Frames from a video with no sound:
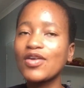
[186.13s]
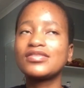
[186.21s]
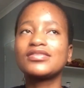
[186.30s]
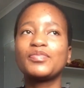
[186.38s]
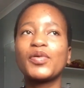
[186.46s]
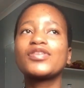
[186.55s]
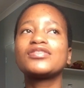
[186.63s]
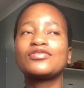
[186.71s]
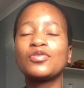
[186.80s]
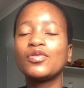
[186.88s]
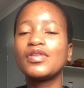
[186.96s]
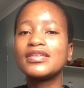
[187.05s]
Because
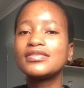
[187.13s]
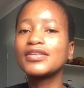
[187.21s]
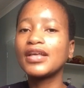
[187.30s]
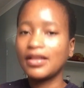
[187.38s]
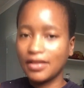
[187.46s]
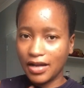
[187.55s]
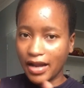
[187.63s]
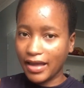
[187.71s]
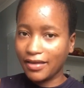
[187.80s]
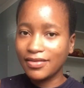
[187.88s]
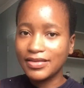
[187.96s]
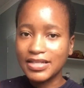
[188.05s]
parents know this,
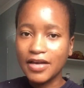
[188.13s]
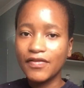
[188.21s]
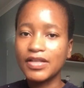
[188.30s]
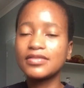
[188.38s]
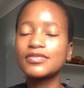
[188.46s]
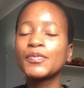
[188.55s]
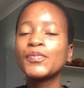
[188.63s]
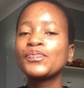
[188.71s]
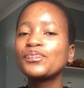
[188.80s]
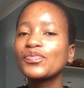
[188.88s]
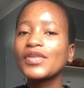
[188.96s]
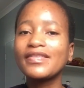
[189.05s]
like in the taverns,
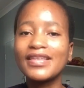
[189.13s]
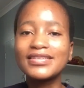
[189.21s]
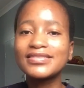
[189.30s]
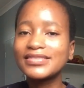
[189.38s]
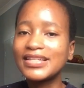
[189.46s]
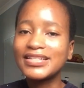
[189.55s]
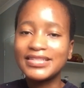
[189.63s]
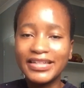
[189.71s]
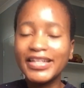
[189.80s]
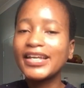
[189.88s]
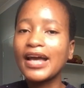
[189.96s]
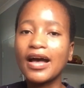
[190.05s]
there's
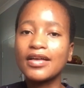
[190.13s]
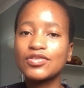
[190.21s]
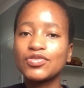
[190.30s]
liquor.